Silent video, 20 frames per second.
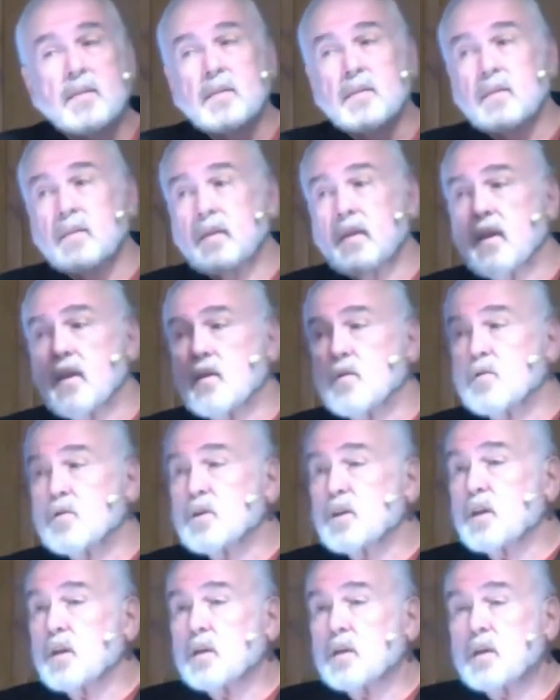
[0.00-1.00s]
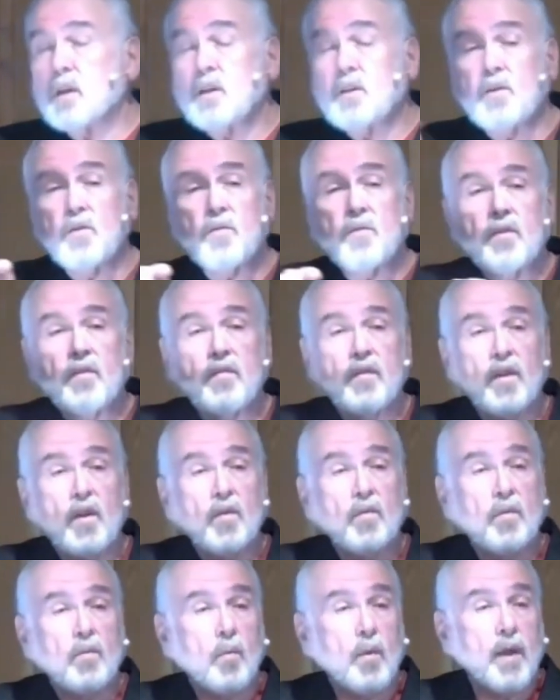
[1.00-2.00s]
the energy continues to flow
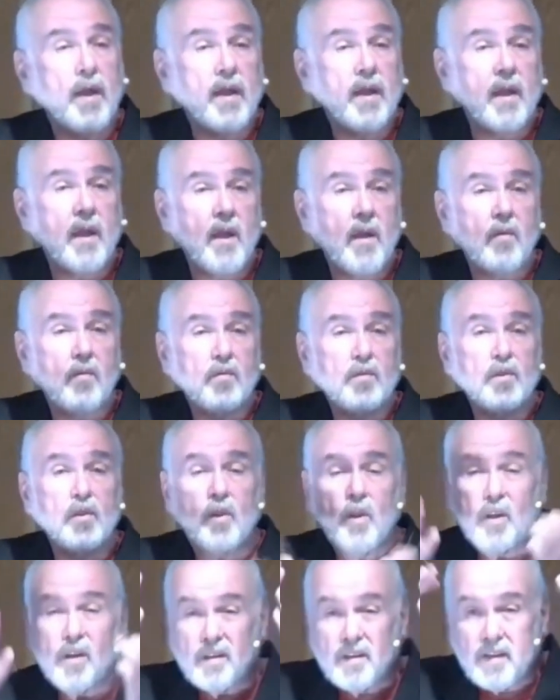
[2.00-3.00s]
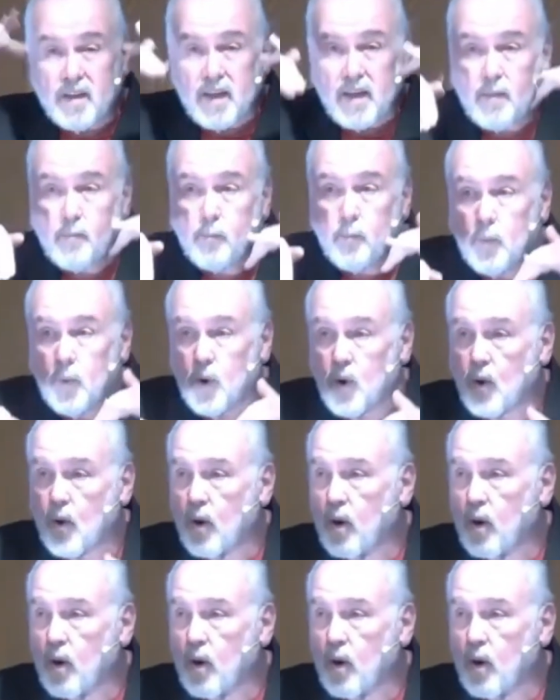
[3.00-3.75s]
the way it goes. You look deeper.